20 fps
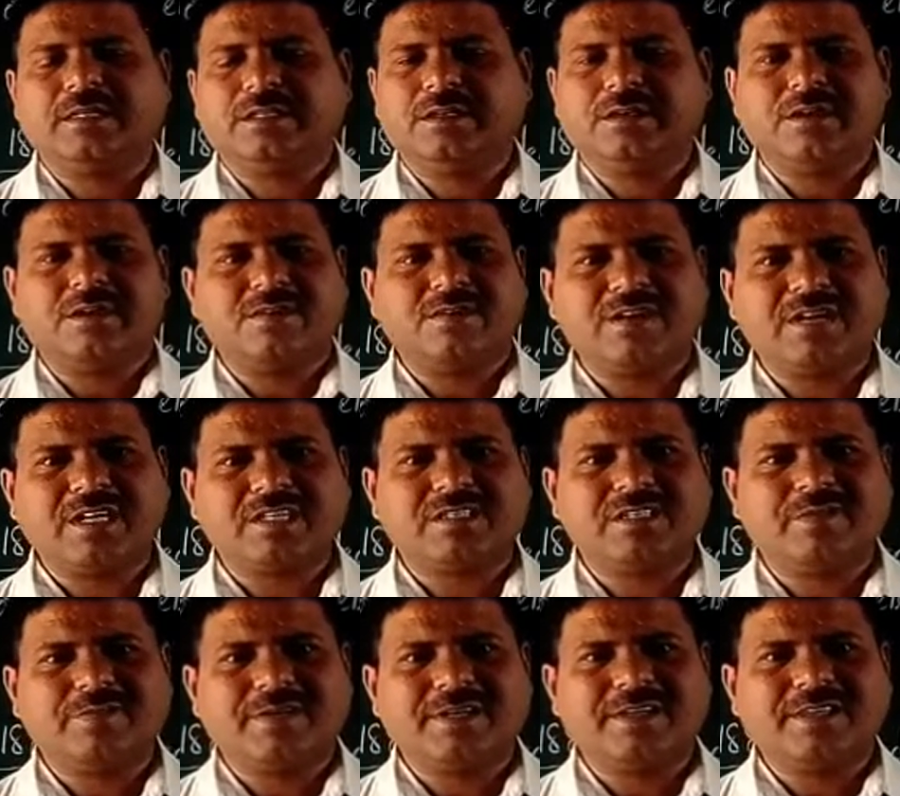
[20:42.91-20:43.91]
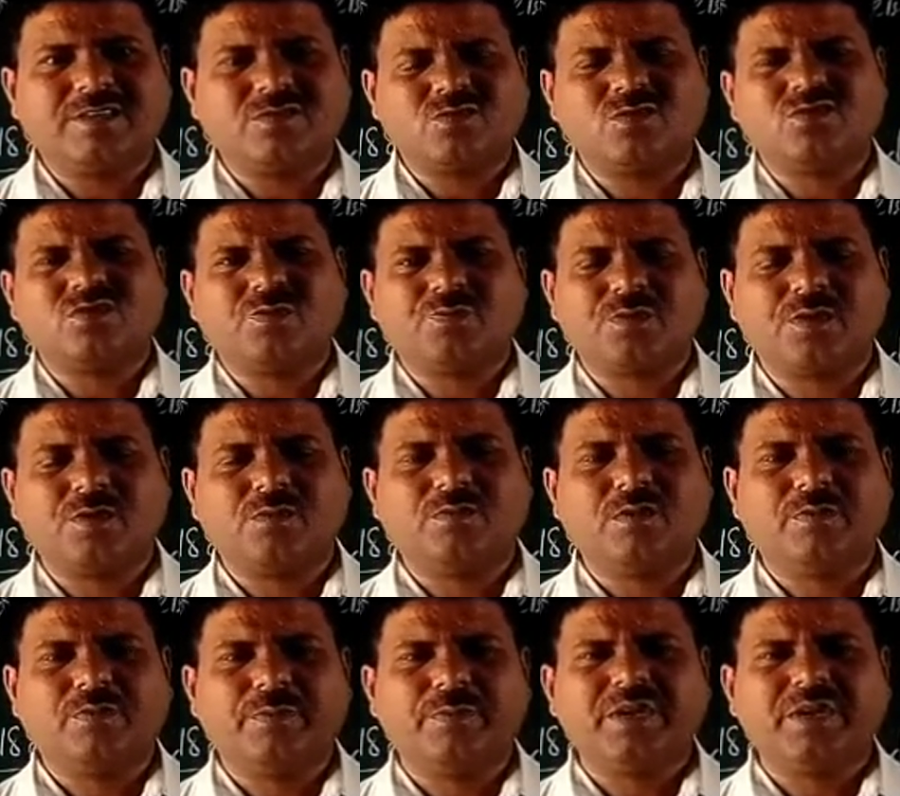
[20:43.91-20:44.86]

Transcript: They are not accepted. This was a problem,